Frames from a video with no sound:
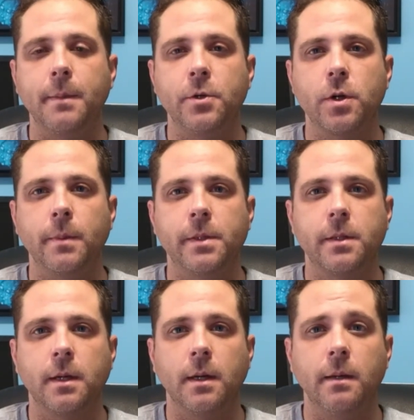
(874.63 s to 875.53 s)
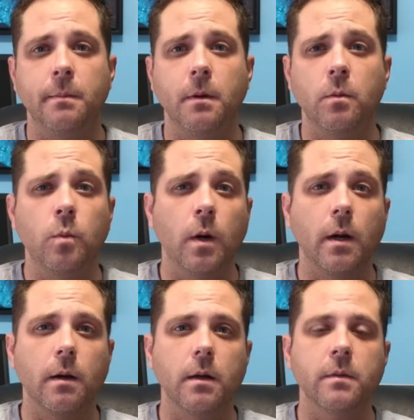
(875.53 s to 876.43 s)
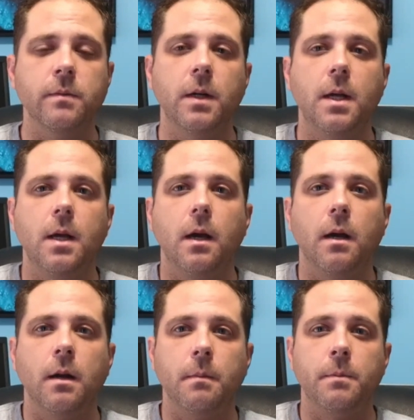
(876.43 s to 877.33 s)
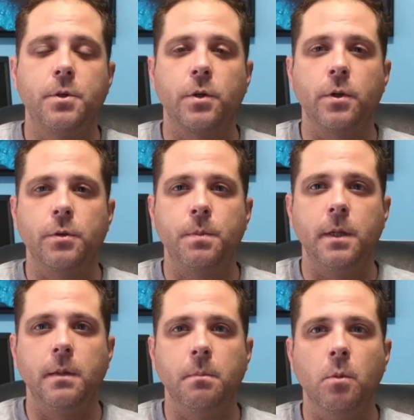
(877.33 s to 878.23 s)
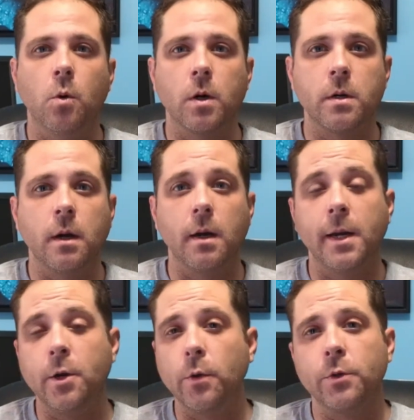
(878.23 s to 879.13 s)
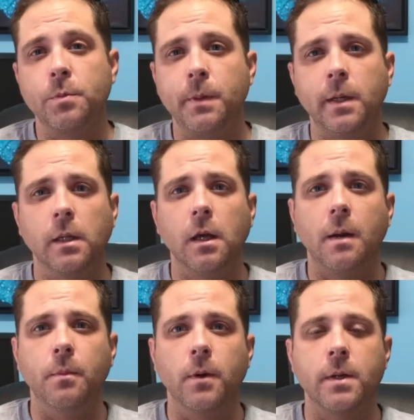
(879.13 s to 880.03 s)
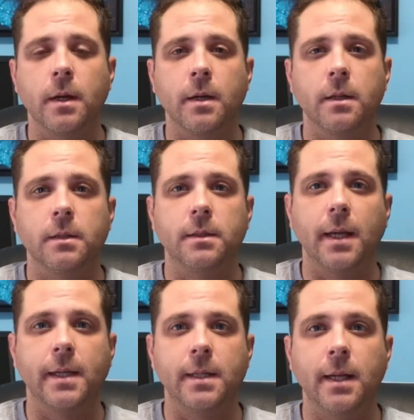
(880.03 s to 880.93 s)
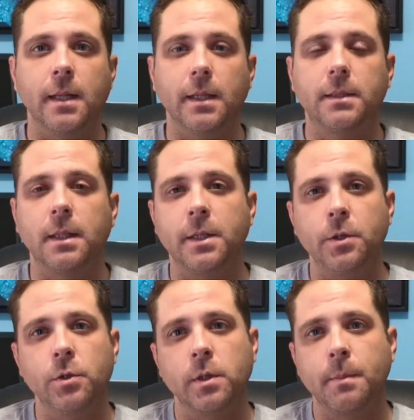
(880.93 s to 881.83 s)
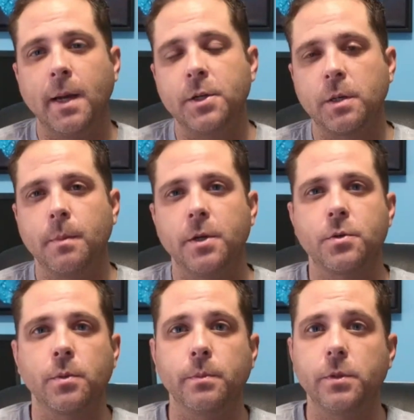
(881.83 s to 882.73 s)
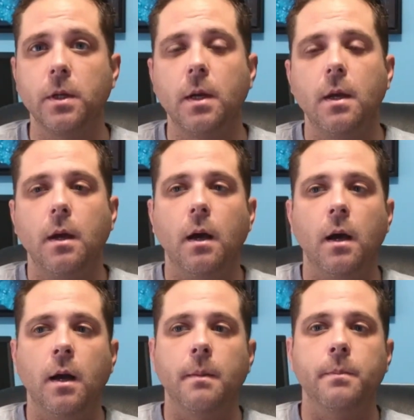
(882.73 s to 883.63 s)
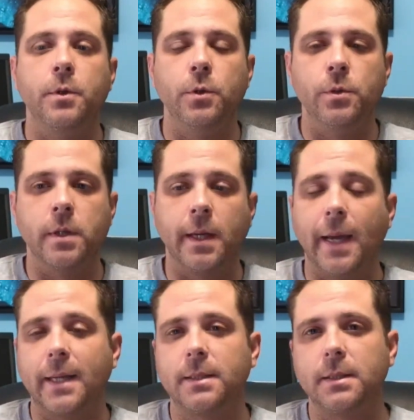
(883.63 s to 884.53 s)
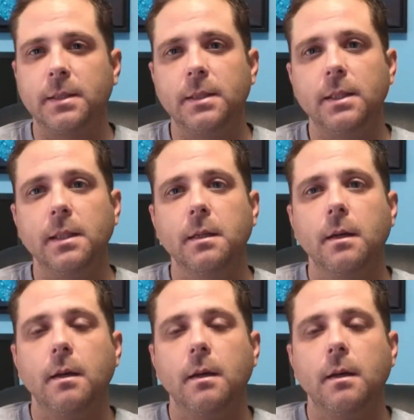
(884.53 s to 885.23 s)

treatments that I am aware of. I'm sure there's being more done. I know there's being a lot more done on psychedelics, like using magic mushrooms, using ecstasy.